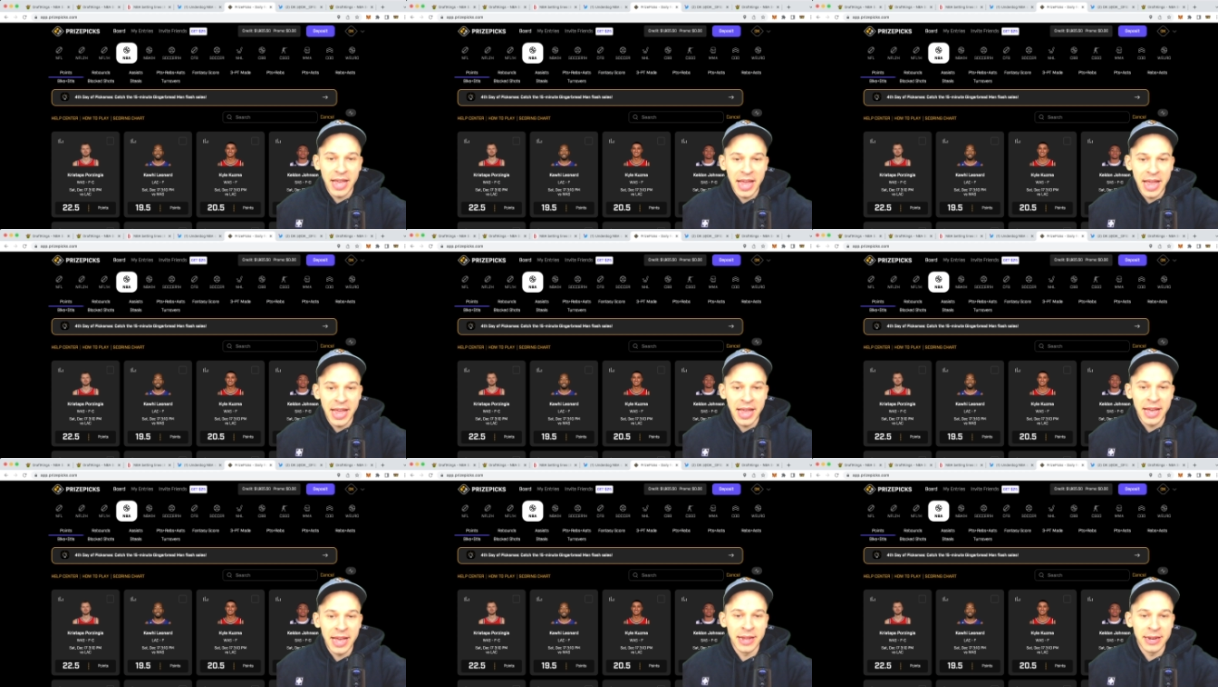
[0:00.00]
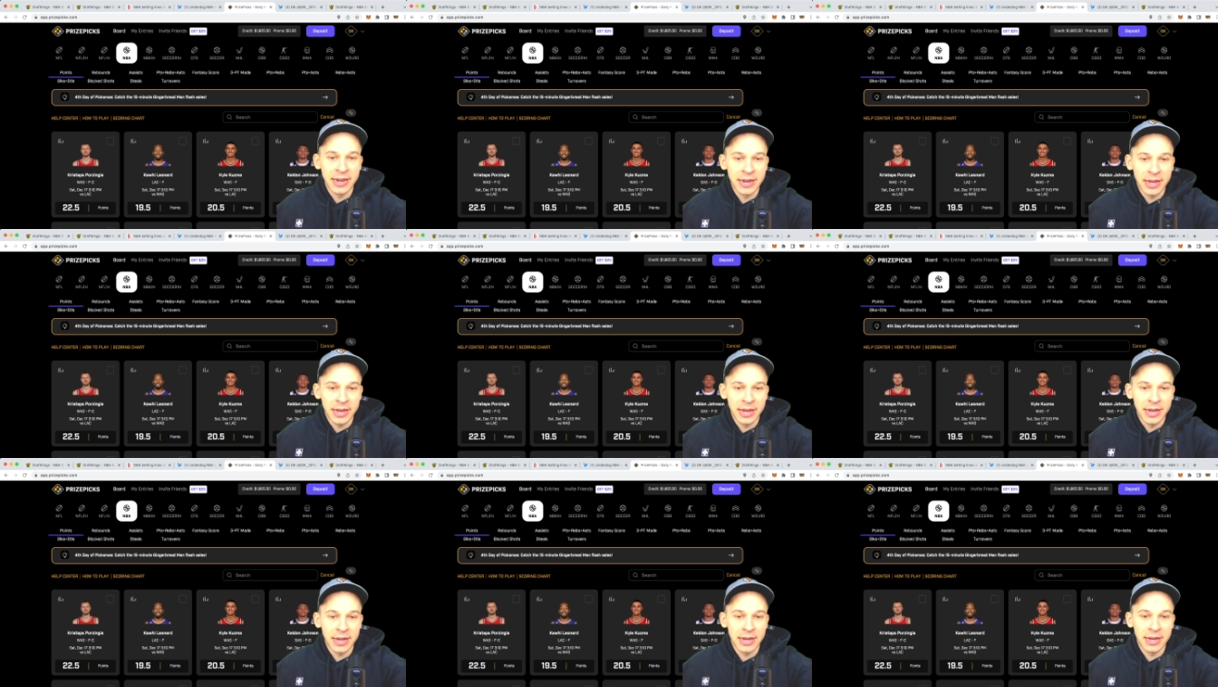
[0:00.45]
And
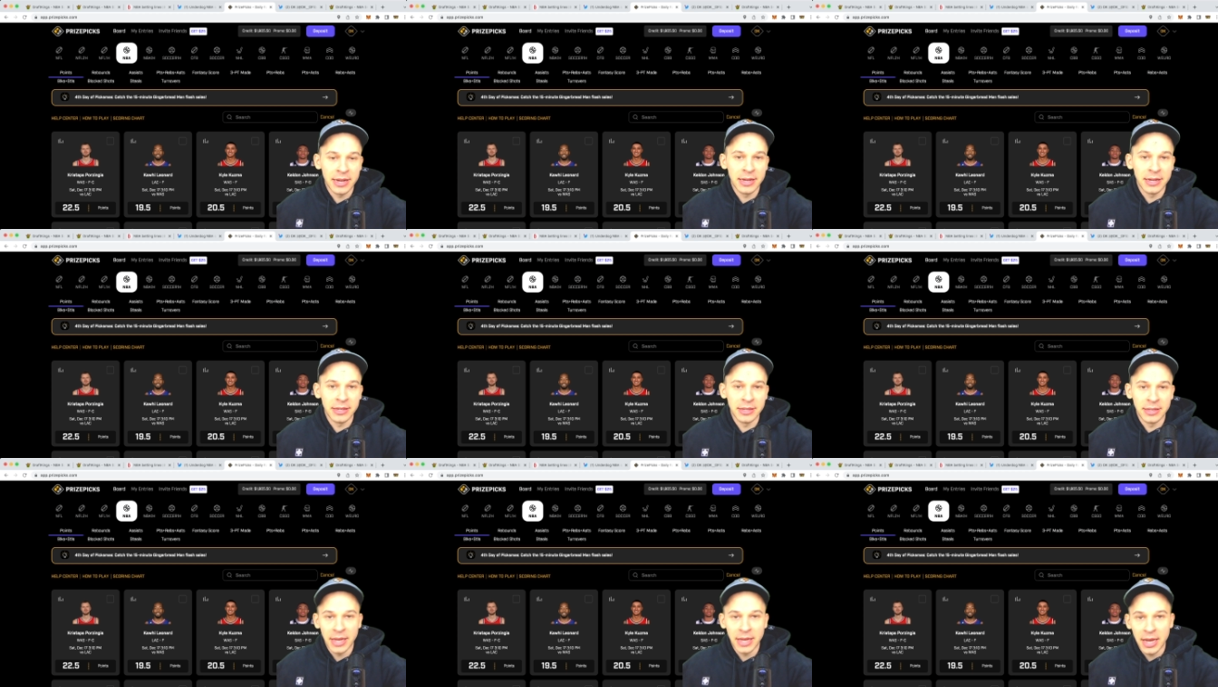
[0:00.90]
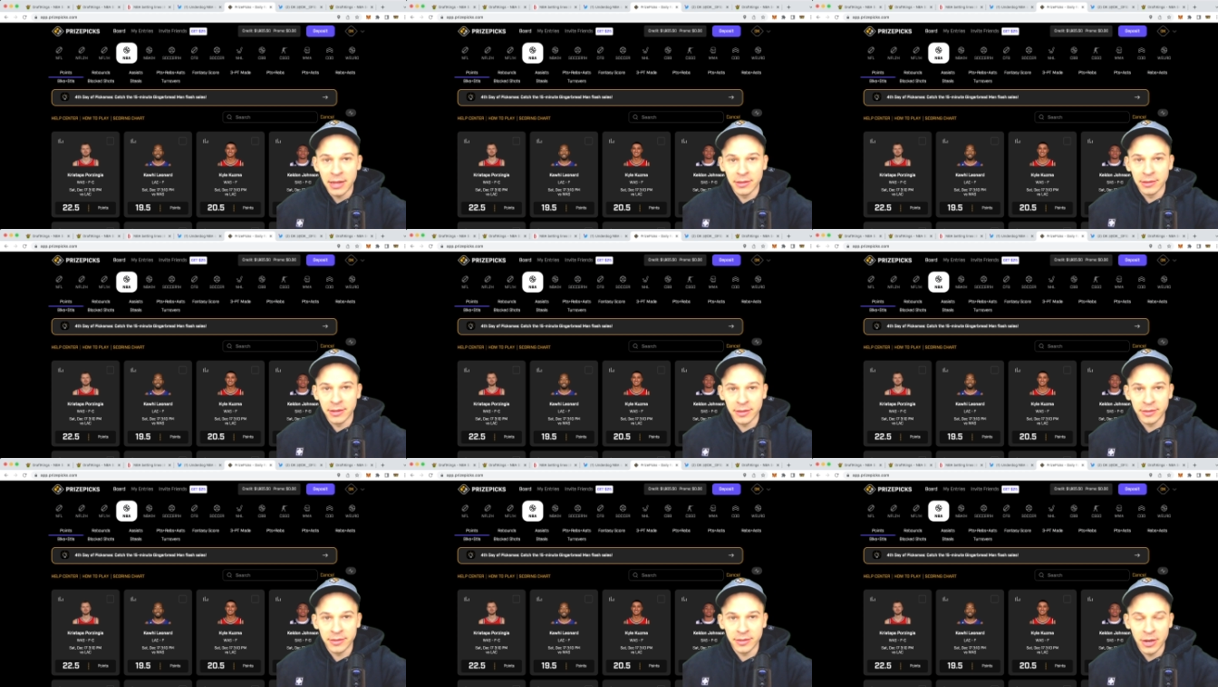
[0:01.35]
yeah,
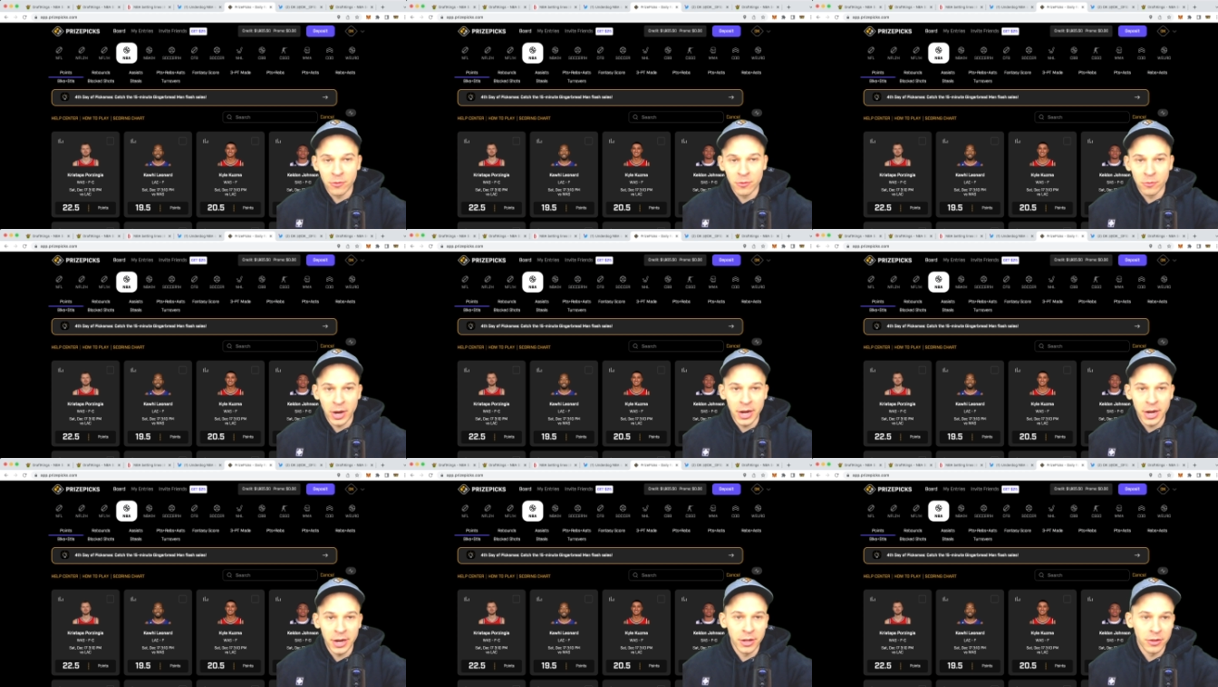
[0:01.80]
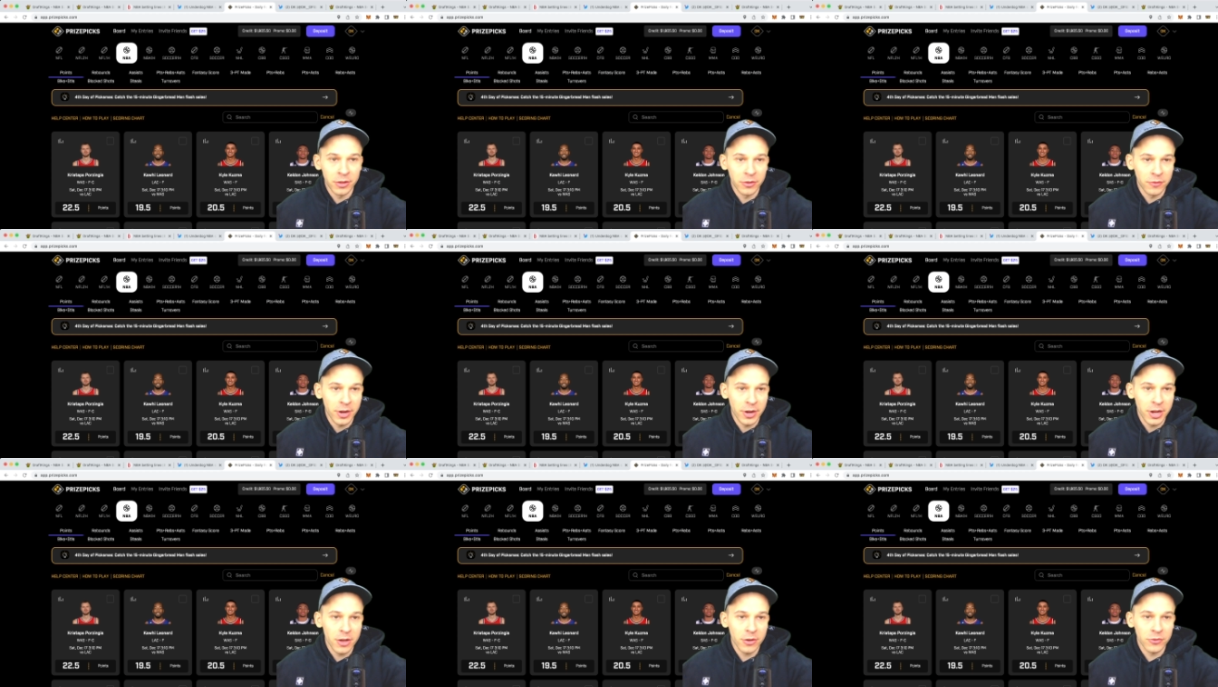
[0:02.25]
let's get right into this
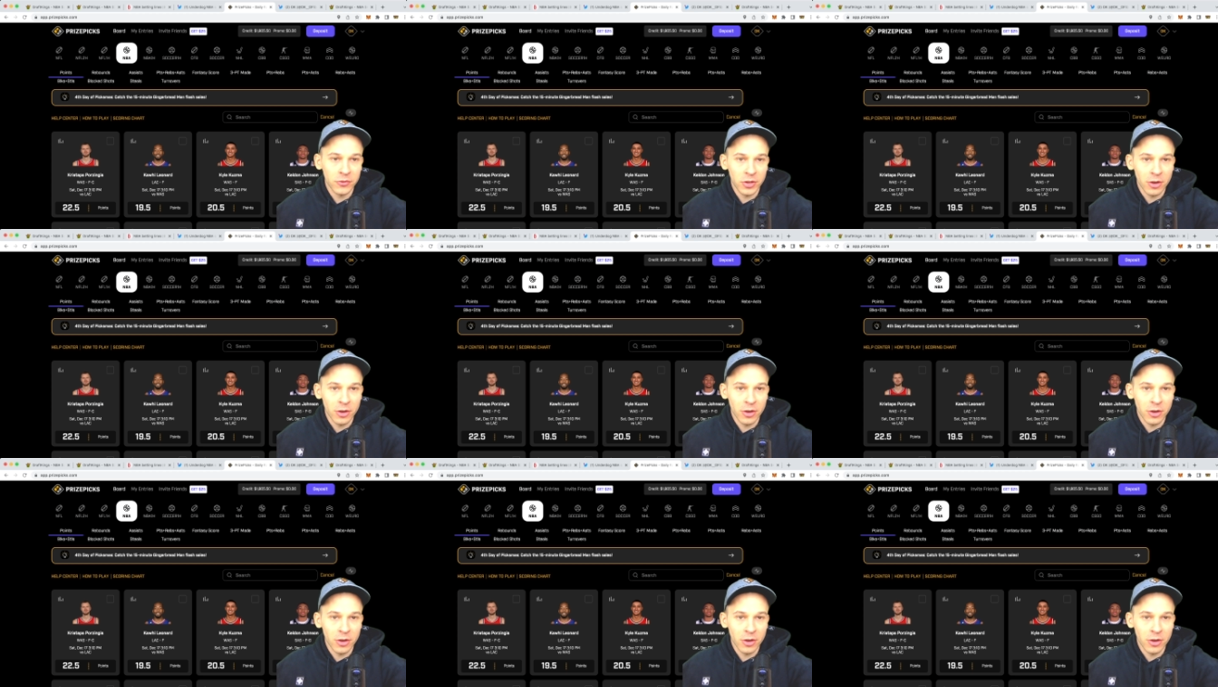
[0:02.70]
video.